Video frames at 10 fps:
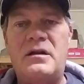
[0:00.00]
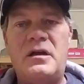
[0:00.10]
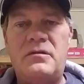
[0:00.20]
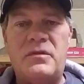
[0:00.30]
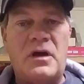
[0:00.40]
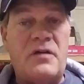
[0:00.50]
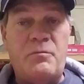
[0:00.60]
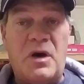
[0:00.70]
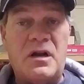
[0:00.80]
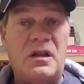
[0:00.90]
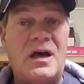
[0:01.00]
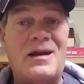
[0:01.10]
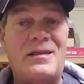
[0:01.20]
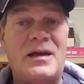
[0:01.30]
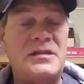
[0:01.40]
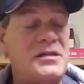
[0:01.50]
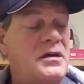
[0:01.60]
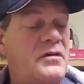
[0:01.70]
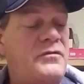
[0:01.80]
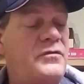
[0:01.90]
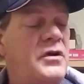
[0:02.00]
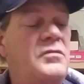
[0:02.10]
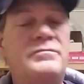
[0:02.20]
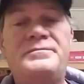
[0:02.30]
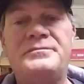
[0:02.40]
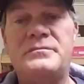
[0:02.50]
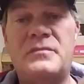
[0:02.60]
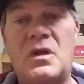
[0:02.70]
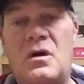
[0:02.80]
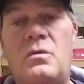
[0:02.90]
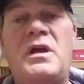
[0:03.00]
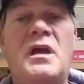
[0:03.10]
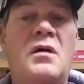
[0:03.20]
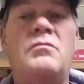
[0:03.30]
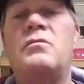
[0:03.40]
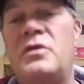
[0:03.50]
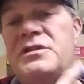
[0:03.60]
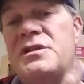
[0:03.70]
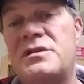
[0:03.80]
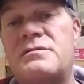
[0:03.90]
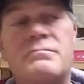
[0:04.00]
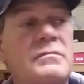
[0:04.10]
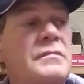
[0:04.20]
And I've bought a lot of that stuff from OEM, which is,